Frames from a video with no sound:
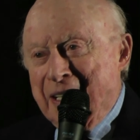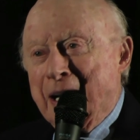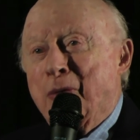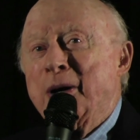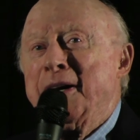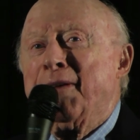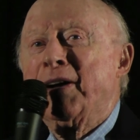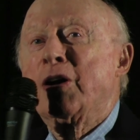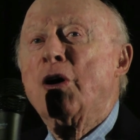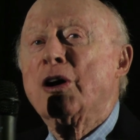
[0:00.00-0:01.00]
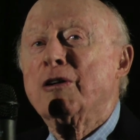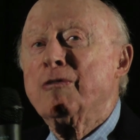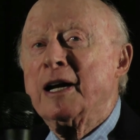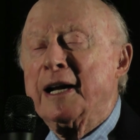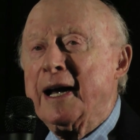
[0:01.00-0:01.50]
We never caught her
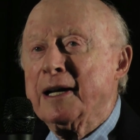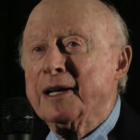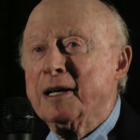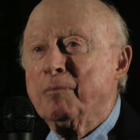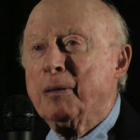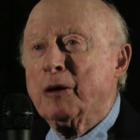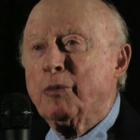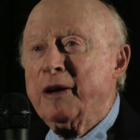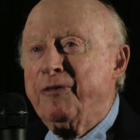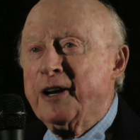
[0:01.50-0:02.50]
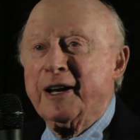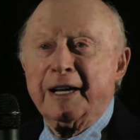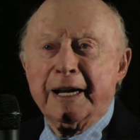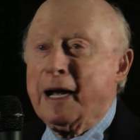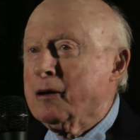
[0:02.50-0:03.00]
red-handed, but we figured
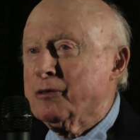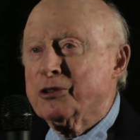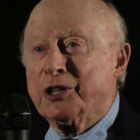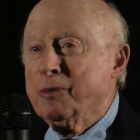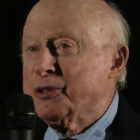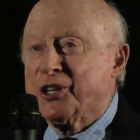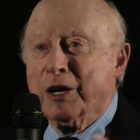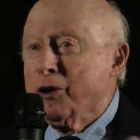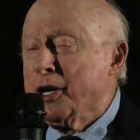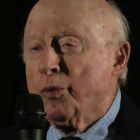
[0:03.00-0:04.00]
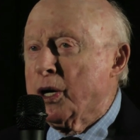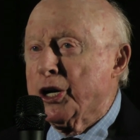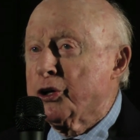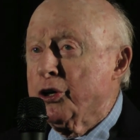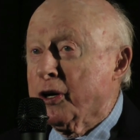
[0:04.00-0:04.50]
it out. She was the only one
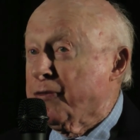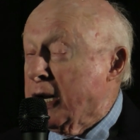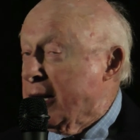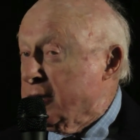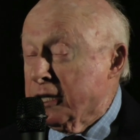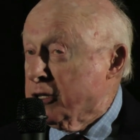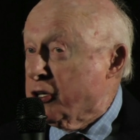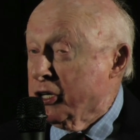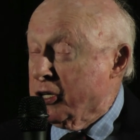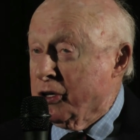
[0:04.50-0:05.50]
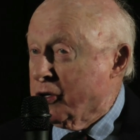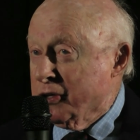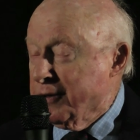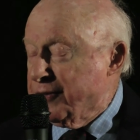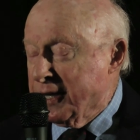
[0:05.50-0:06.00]
that could have. That little girl
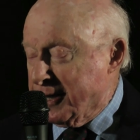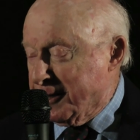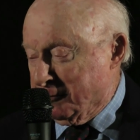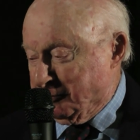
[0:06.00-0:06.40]
couldn't have done it.